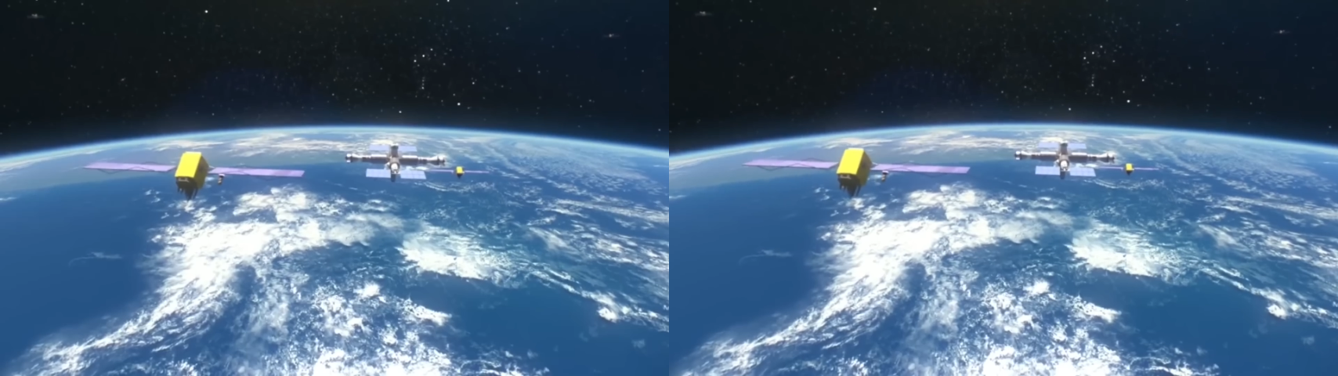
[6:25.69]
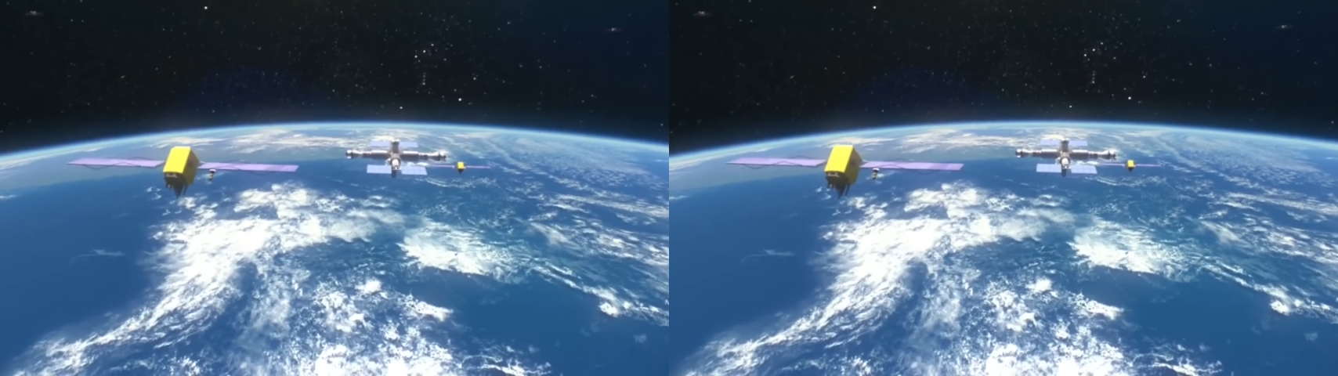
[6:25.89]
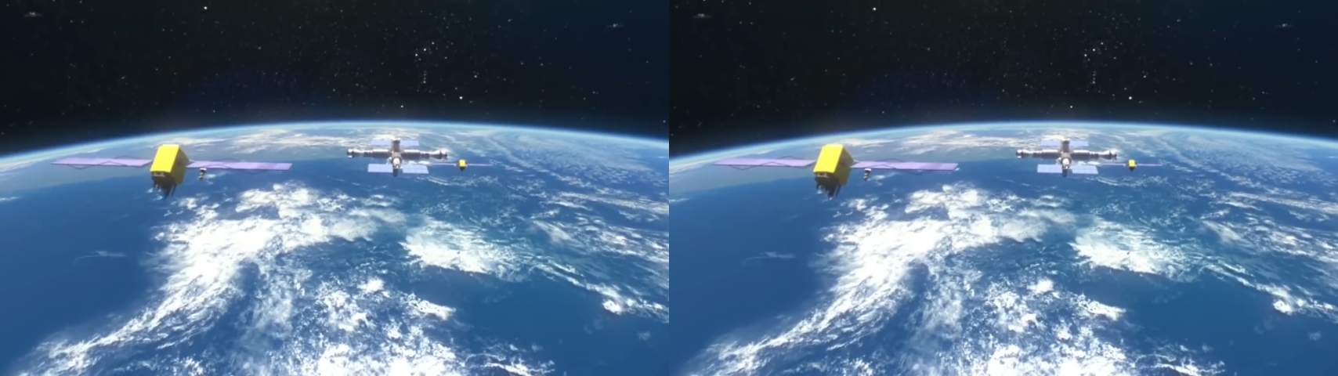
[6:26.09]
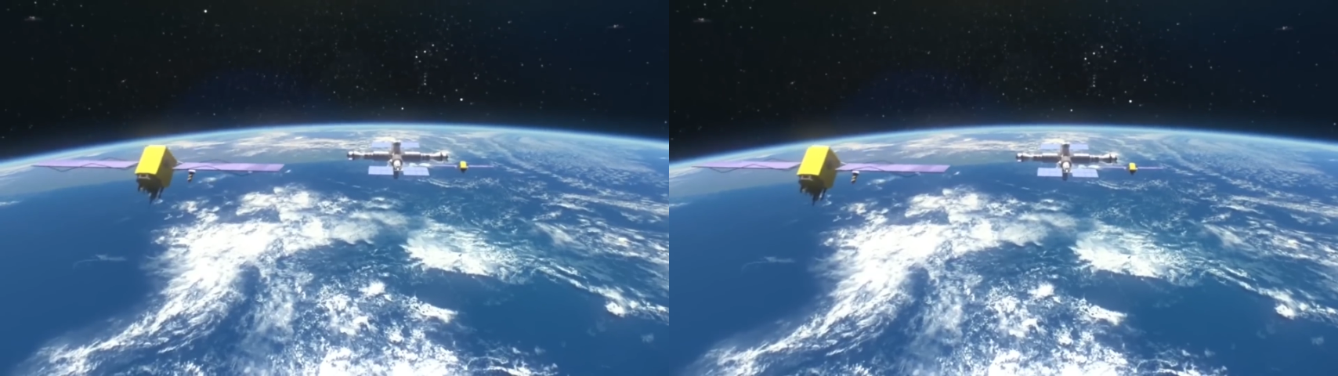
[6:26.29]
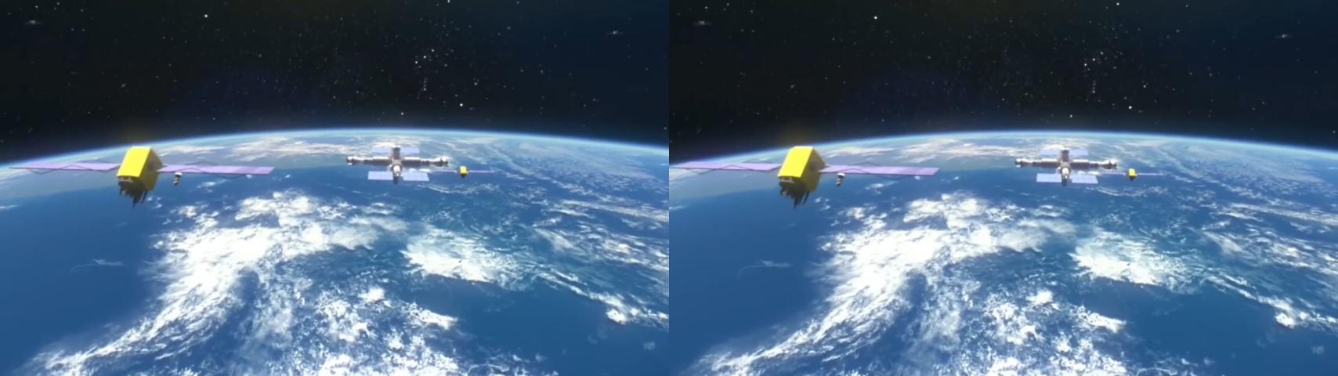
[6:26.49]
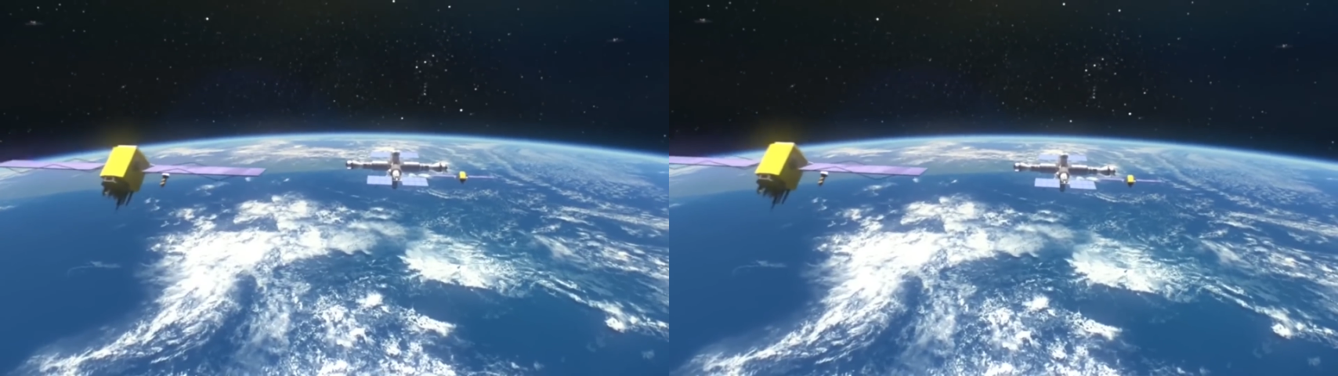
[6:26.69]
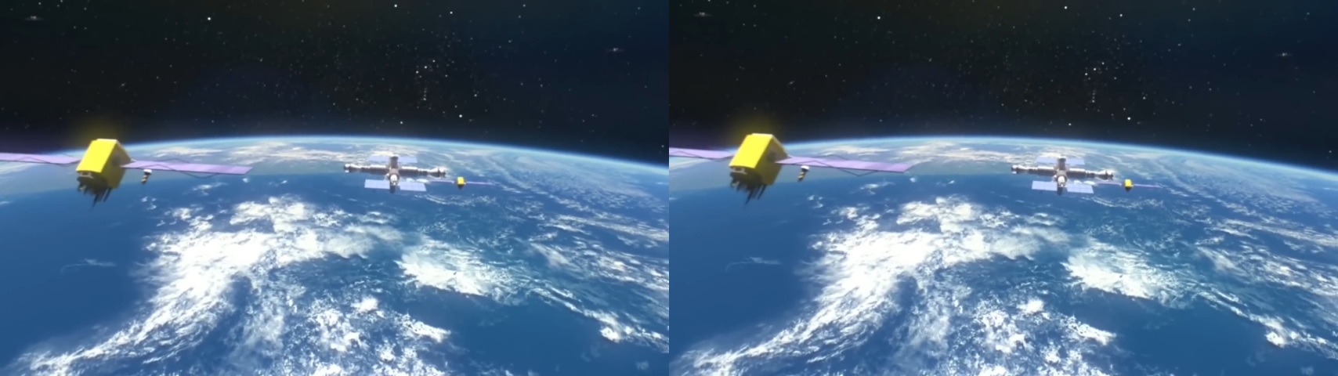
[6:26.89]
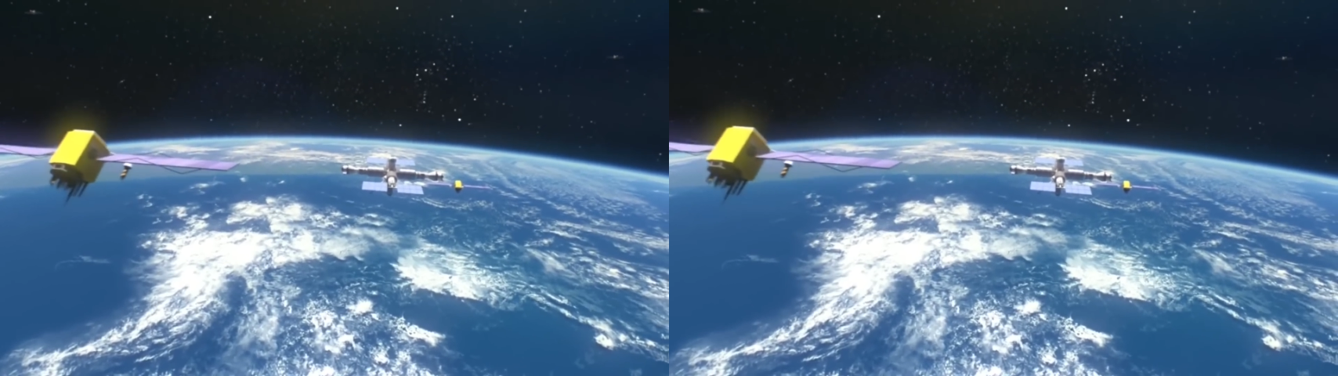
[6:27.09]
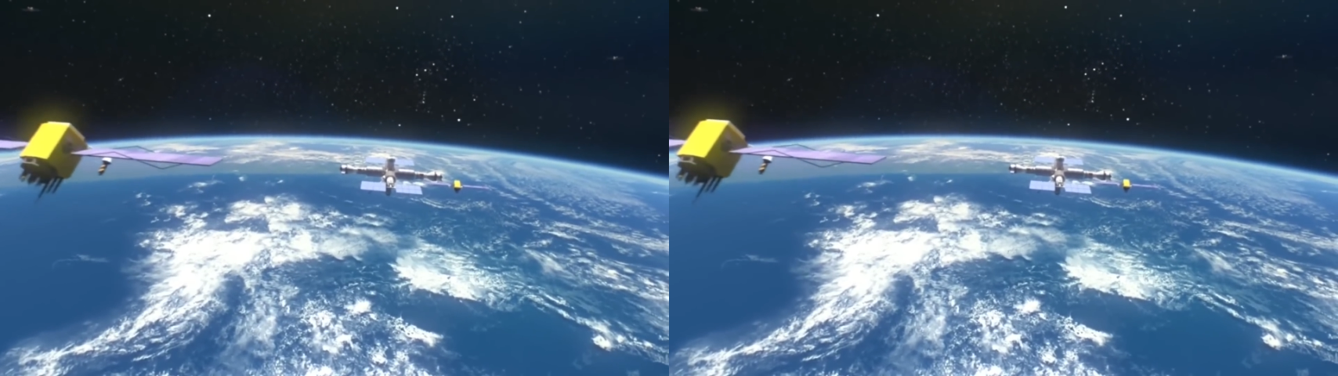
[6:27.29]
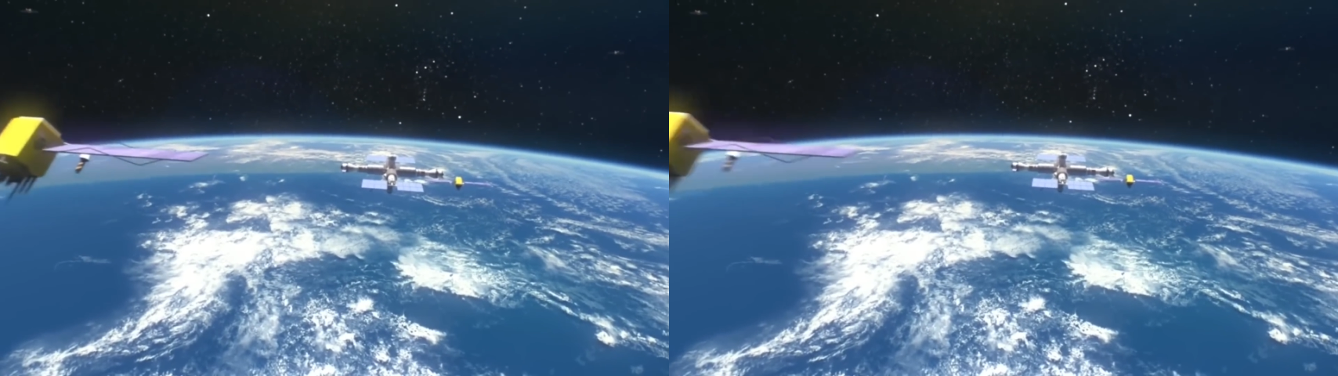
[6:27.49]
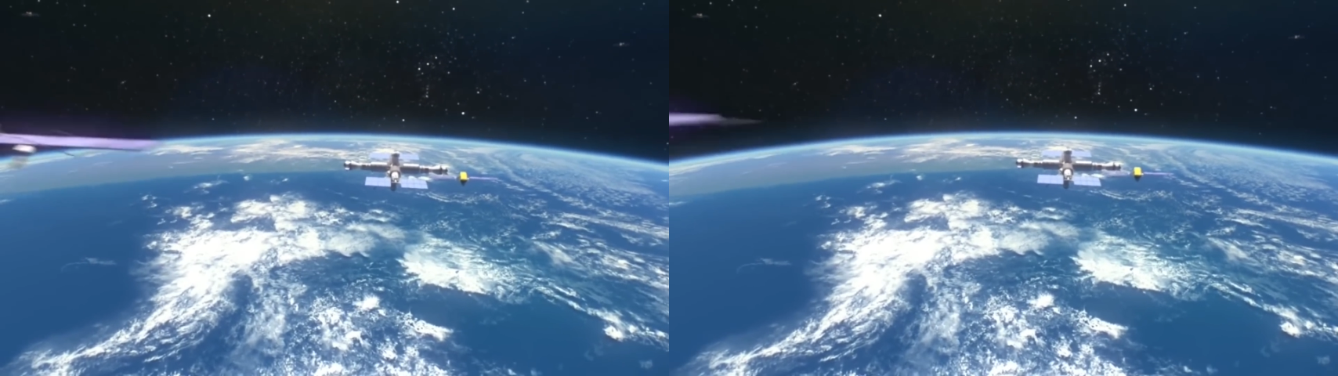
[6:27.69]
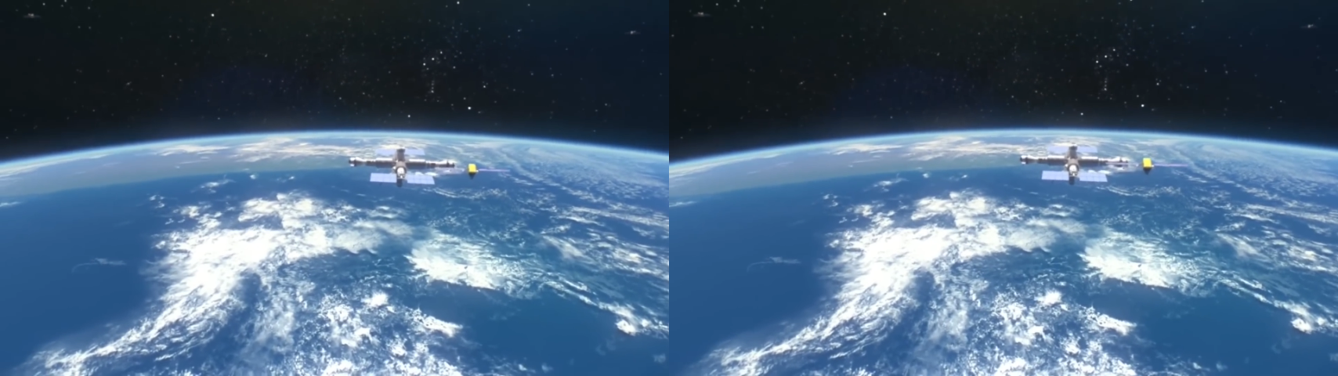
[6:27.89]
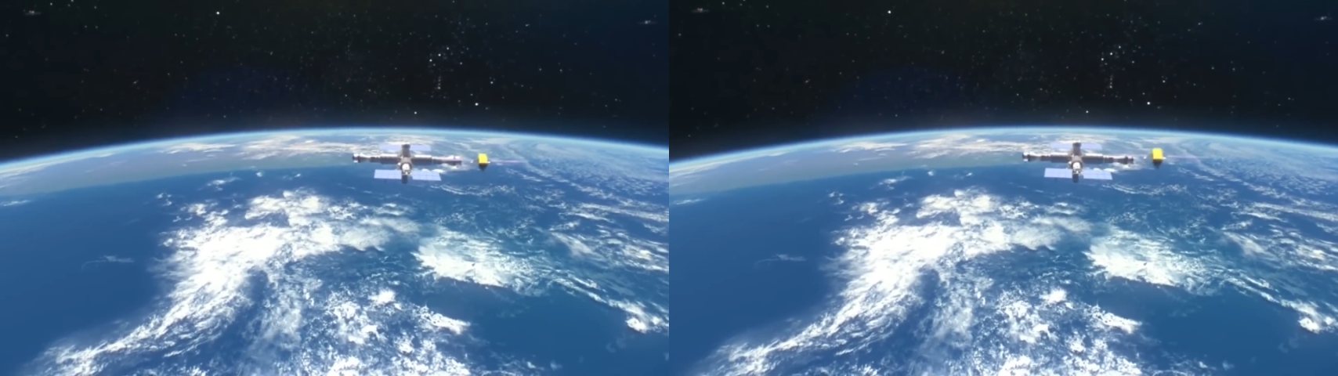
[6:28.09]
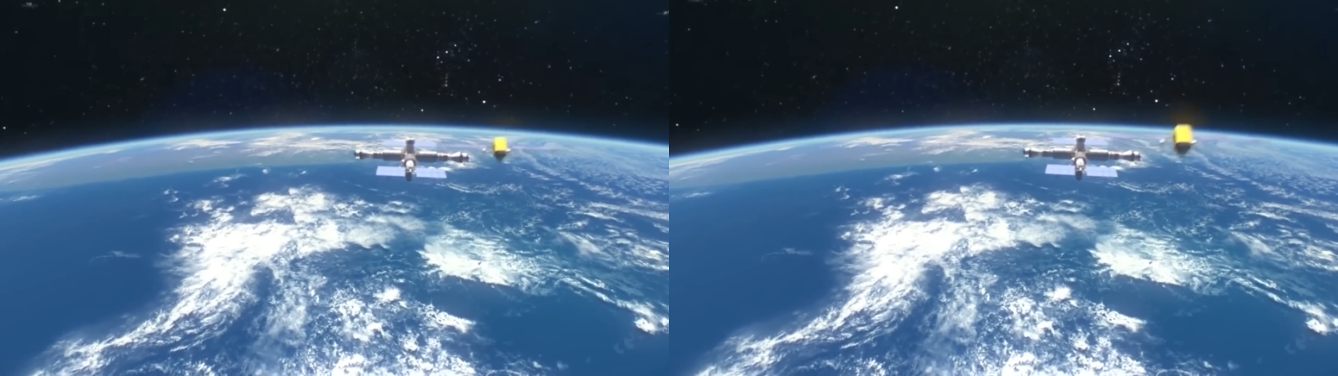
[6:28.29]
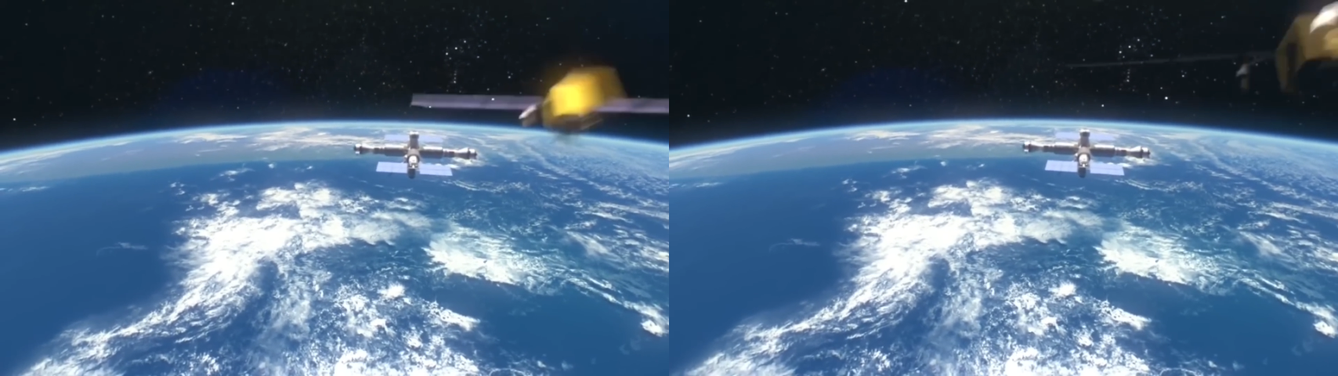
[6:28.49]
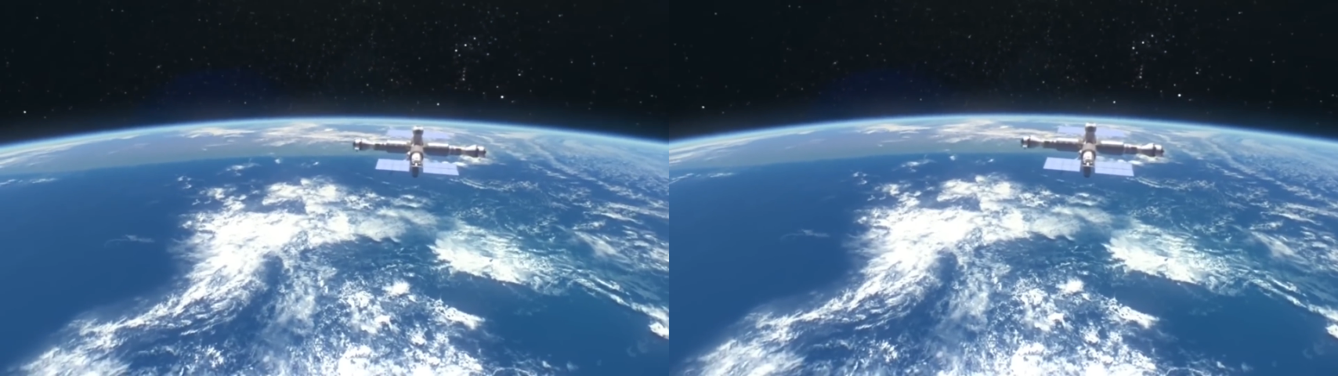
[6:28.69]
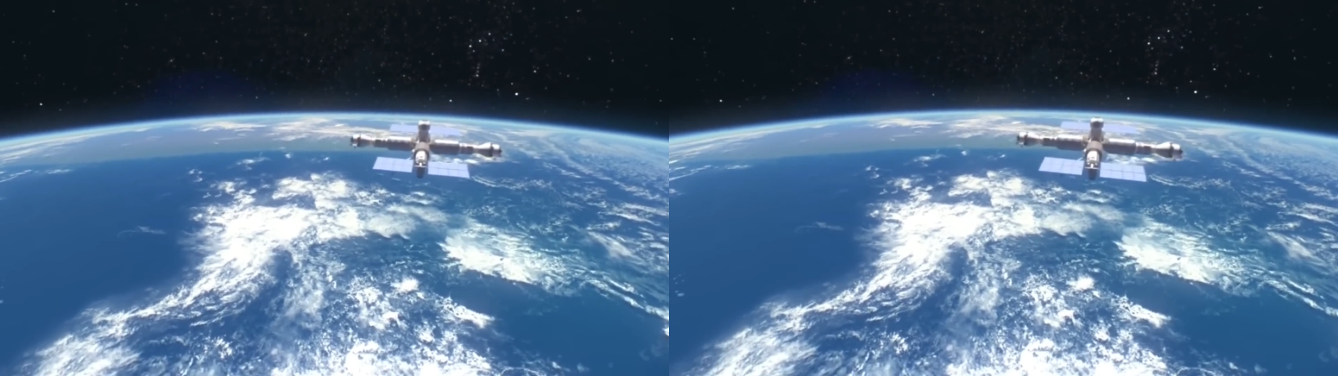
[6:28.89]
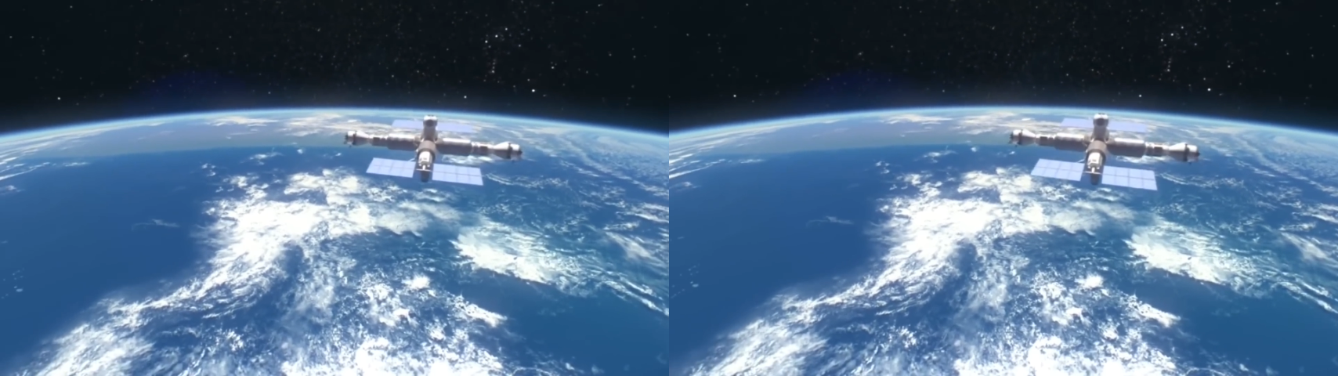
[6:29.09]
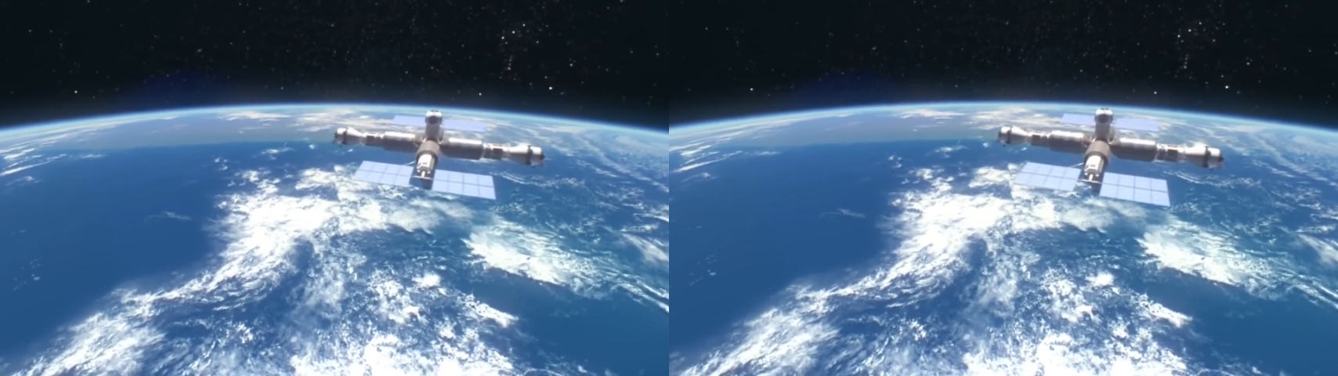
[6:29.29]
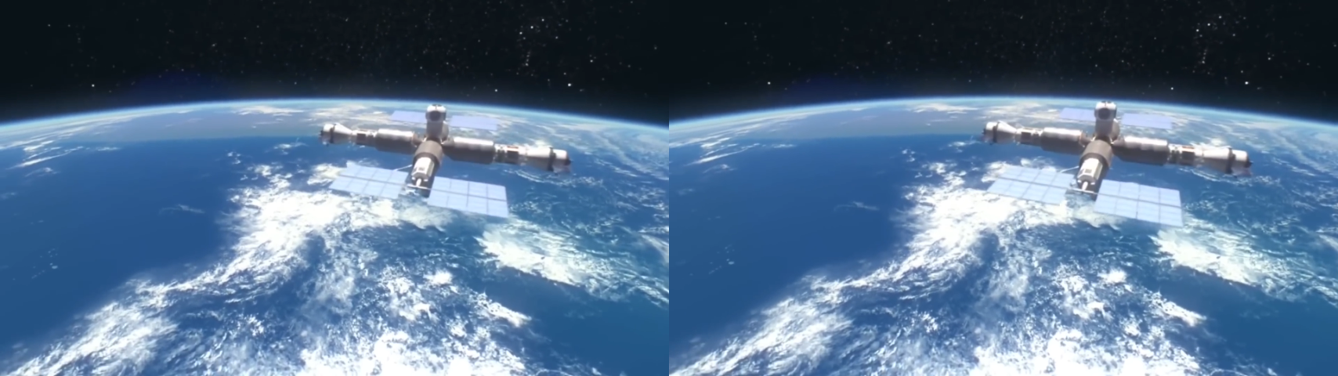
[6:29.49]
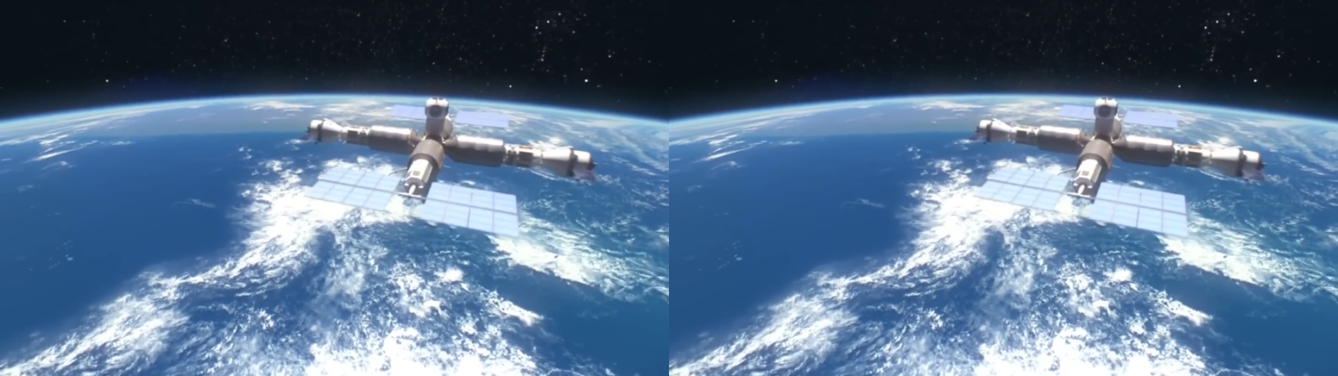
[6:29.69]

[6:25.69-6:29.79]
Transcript: (no speaker visible)